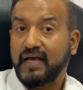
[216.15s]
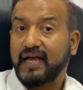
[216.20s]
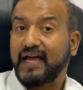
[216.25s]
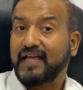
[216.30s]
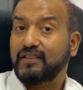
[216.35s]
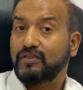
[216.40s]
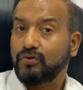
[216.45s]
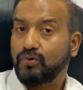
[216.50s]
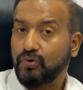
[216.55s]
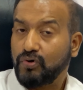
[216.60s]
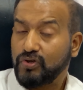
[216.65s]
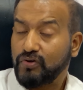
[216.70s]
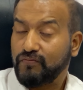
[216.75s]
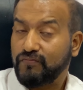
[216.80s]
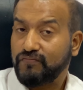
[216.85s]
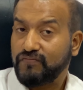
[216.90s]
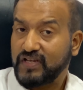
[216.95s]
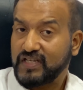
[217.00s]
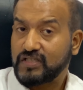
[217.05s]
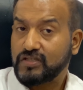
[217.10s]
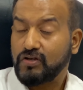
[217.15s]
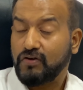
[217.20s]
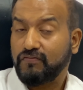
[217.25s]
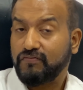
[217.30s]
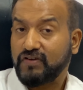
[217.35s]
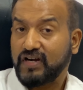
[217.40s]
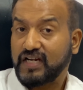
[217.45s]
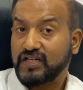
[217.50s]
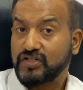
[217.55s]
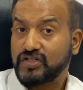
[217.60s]
And though you fix your
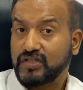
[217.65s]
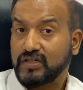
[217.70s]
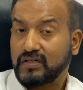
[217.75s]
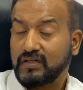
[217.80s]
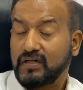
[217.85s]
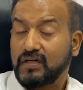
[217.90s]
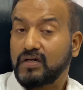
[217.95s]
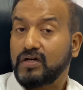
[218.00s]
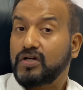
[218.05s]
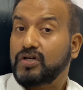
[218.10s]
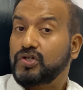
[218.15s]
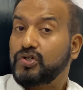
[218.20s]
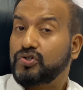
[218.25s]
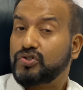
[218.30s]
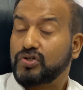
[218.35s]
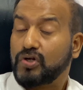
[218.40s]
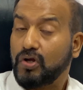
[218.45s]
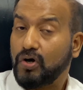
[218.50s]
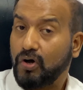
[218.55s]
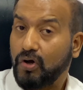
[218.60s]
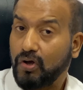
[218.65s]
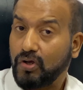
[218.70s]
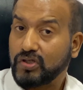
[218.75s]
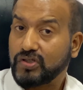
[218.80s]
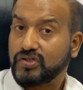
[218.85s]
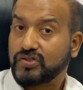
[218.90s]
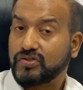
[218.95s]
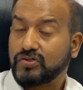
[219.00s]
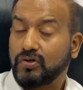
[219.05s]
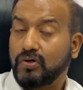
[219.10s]
fracture, you should
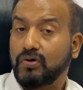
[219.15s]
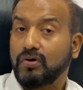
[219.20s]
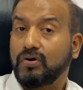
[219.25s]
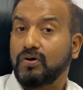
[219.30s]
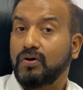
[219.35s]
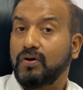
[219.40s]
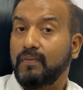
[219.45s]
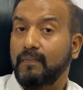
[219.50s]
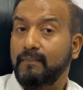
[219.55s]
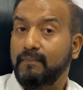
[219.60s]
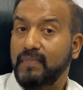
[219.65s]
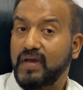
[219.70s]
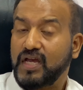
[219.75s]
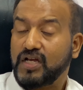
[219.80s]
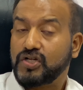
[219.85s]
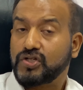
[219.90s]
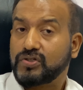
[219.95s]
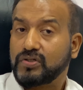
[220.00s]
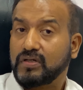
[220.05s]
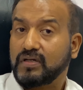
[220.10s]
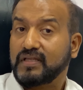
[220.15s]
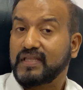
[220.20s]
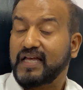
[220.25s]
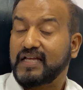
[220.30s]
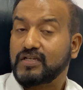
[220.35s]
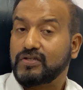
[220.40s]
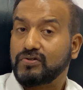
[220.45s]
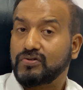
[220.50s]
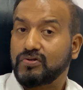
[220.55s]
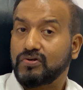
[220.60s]
also make sure
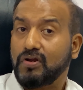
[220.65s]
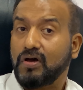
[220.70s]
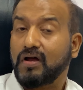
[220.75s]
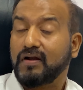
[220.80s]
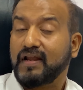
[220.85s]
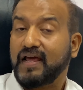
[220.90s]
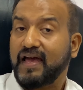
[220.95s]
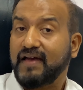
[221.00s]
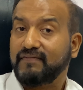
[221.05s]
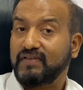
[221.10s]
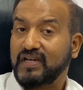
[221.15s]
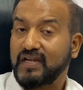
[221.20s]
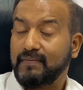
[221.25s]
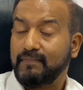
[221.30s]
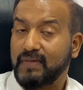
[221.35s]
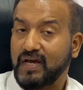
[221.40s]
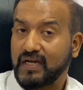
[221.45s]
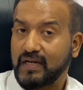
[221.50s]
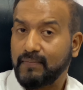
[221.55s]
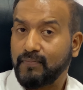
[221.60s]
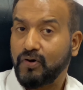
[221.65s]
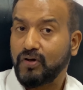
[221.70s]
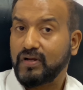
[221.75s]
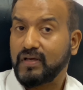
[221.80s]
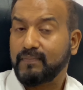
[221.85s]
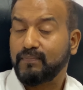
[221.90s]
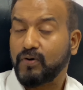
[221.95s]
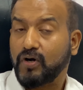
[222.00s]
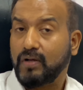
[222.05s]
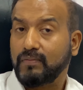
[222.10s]
that you do not have any
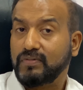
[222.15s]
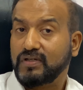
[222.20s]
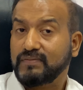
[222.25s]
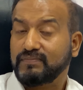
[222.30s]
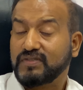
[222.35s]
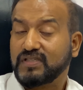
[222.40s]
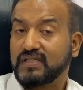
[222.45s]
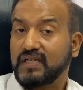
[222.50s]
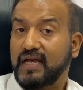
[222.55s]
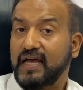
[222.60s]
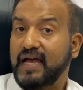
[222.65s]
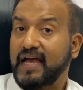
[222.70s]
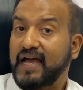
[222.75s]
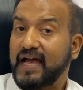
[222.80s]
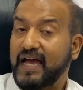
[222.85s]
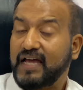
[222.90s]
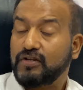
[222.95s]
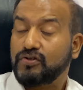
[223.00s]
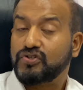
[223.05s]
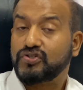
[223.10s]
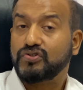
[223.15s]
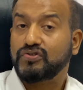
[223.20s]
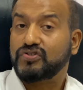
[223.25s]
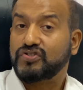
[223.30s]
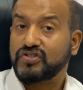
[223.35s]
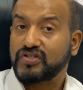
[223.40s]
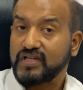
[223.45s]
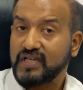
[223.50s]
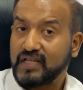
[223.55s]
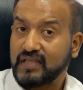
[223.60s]
metabolic problems, and you should
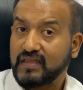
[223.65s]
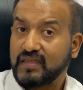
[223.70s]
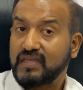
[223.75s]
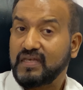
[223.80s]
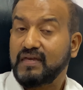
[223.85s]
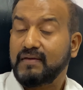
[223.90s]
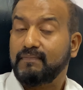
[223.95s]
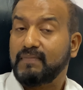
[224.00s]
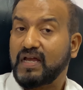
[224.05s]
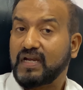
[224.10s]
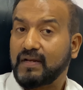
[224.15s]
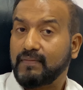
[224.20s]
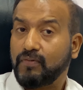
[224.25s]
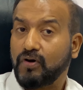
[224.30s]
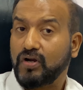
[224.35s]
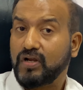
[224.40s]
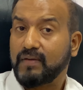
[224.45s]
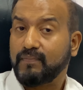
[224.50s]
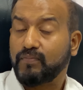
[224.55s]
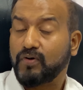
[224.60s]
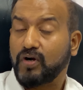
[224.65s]
treat the metabolic